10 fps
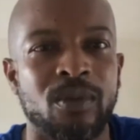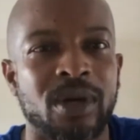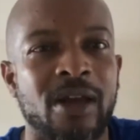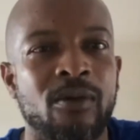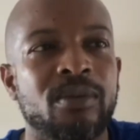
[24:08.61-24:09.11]
when
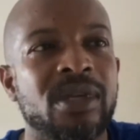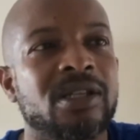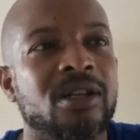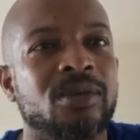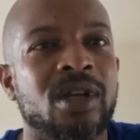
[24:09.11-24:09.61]
they with me
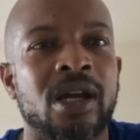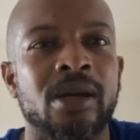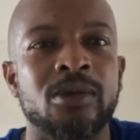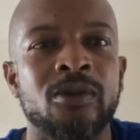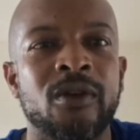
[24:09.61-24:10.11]
sometimes.
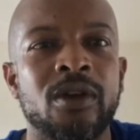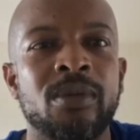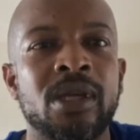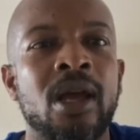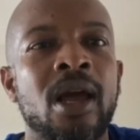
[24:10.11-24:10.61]
You feel me?